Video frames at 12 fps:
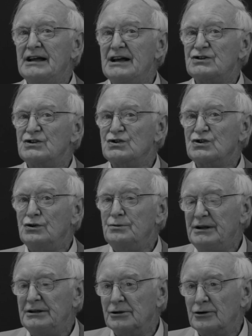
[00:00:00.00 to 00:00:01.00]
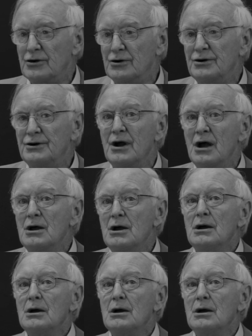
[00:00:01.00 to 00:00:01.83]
that lessons could be learned